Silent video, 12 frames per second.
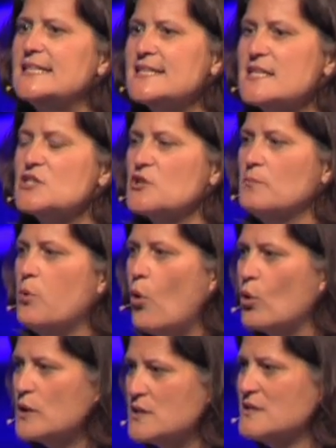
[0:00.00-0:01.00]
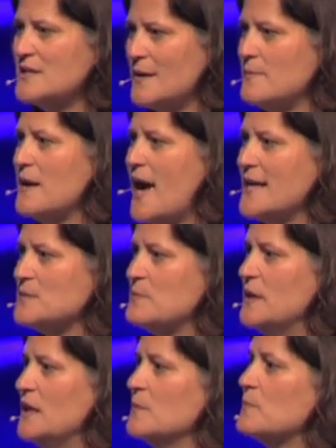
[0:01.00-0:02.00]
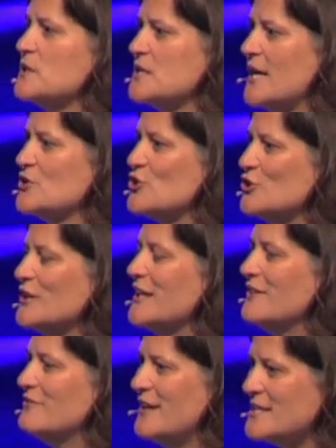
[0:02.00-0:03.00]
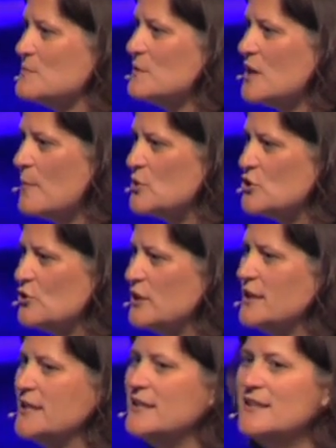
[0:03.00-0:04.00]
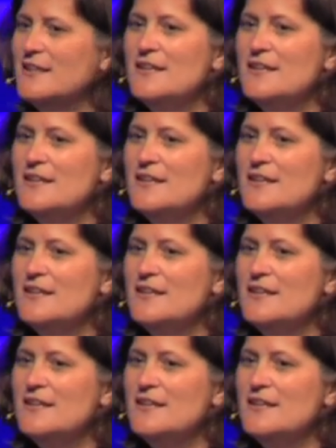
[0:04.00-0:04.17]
doesn't support them as being potential investment opportunity